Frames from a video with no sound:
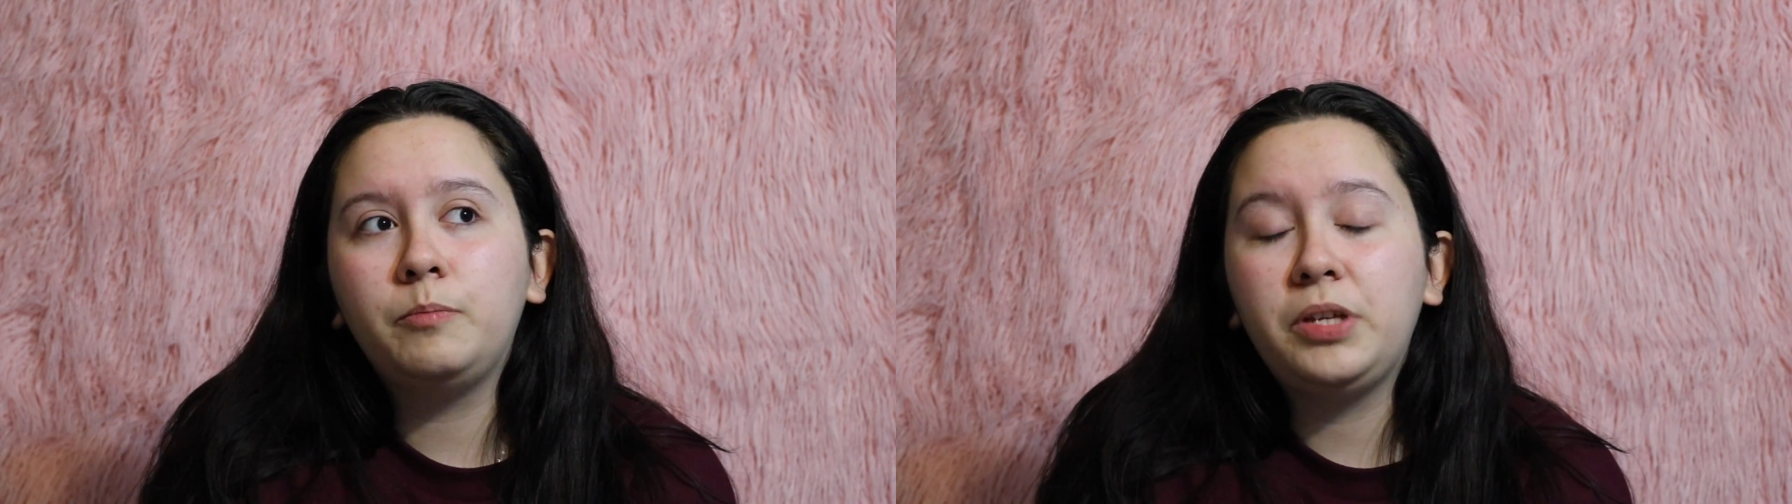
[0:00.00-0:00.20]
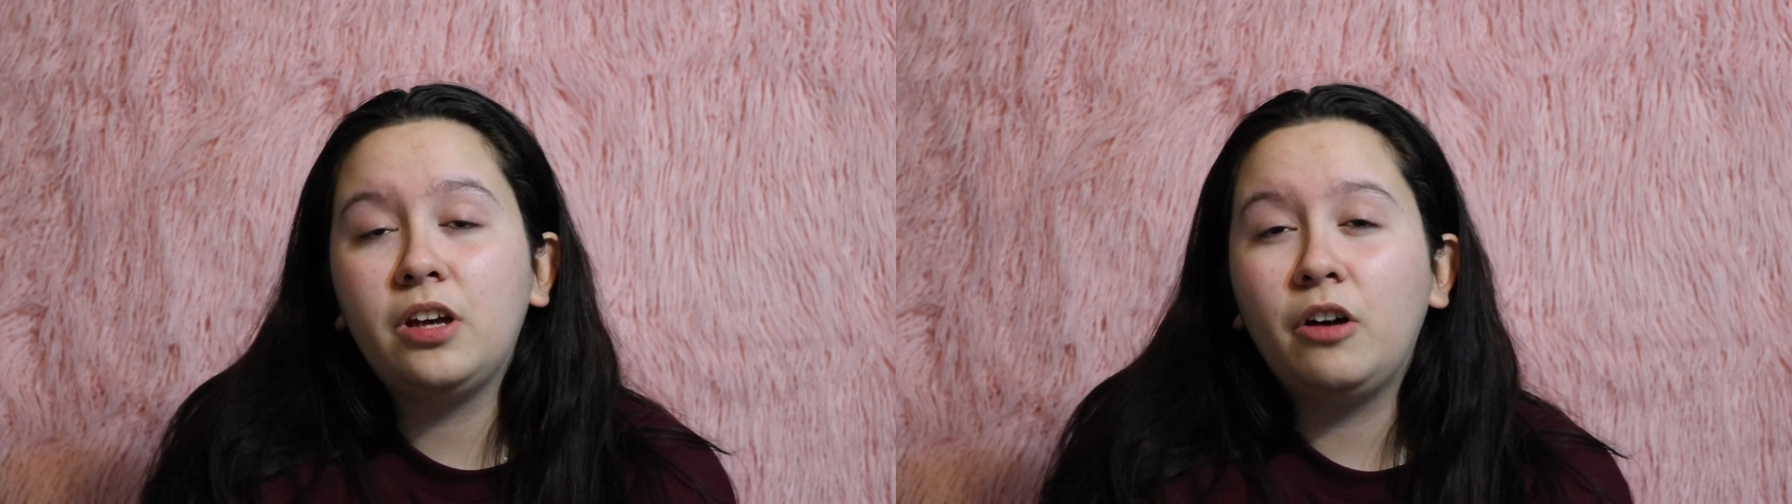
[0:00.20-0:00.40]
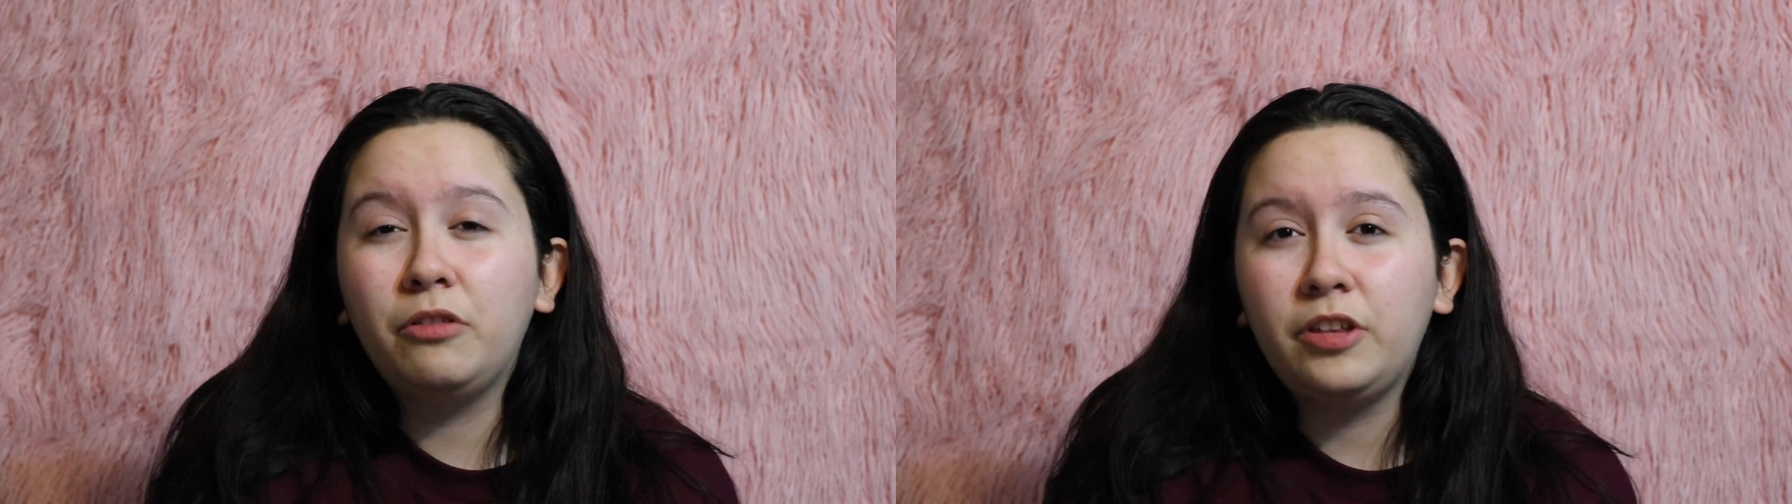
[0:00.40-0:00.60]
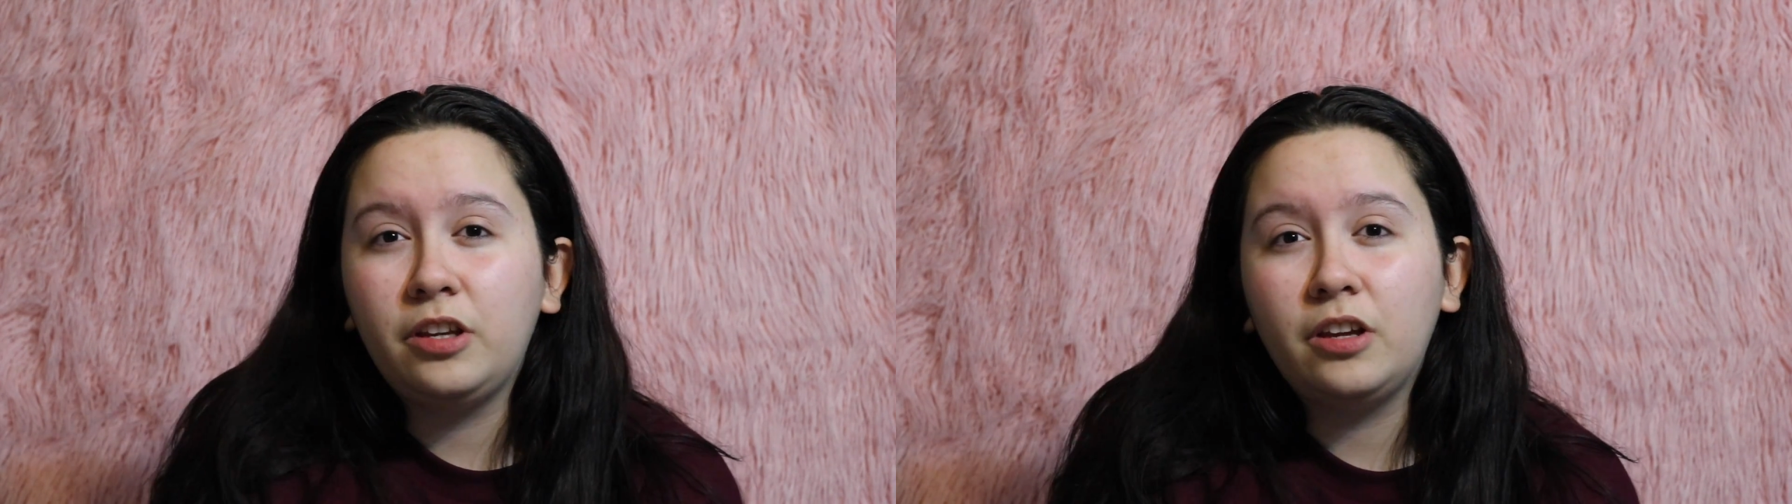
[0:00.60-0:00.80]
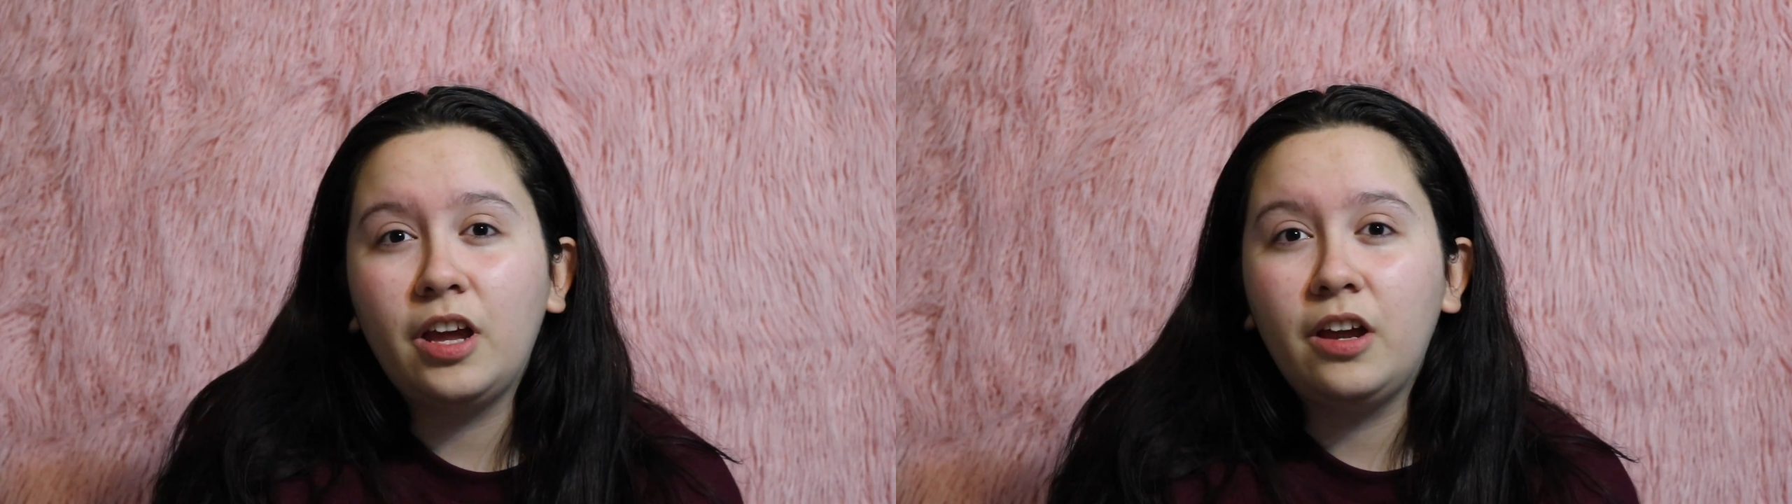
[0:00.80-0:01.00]
be
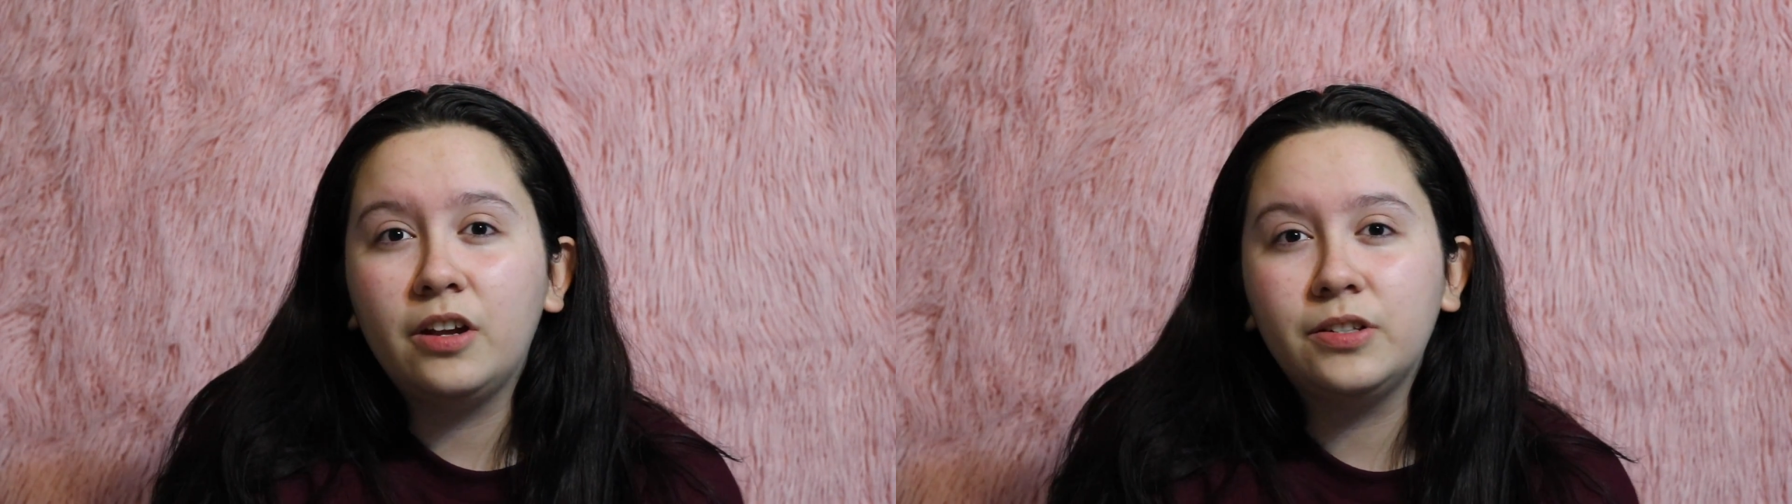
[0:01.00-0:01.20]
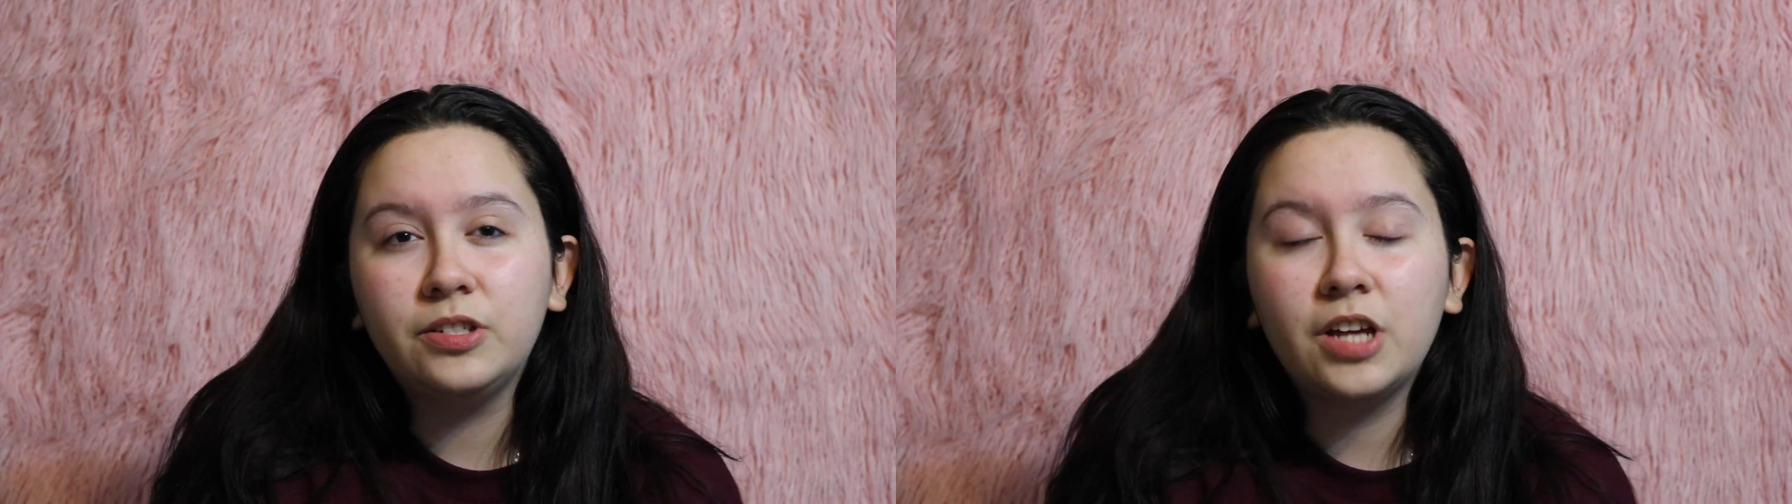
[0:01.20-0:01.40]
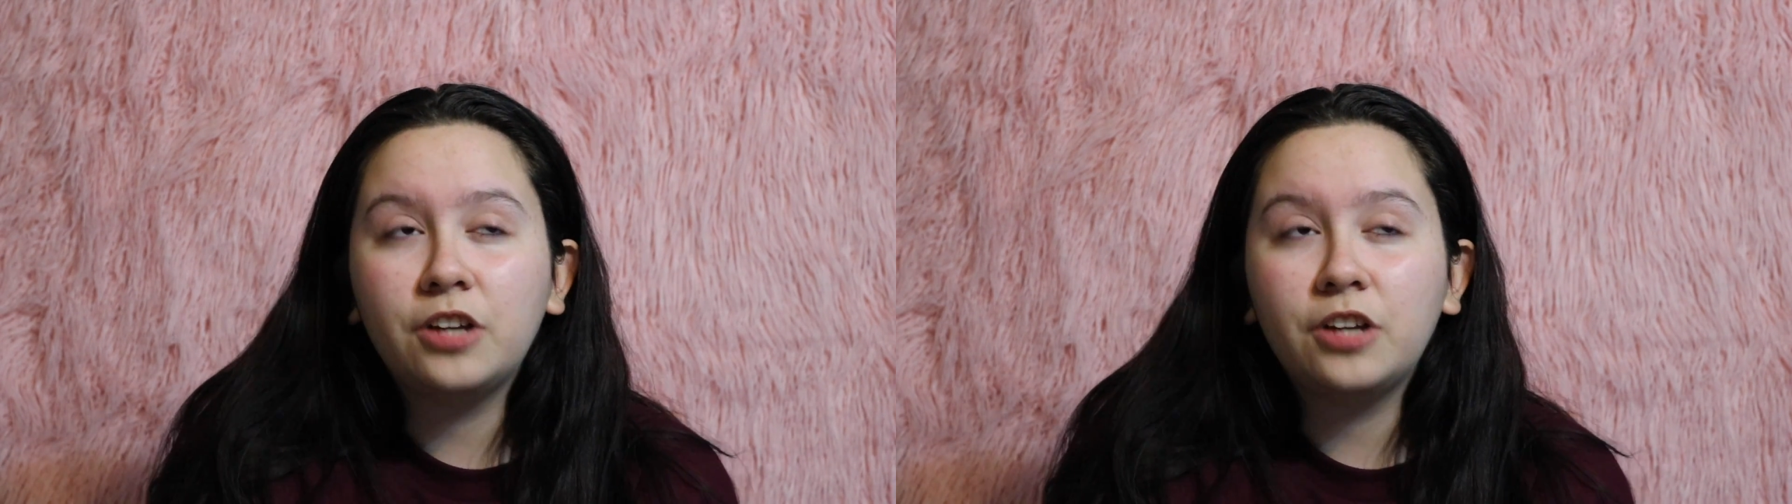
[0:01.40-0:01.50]
healthy and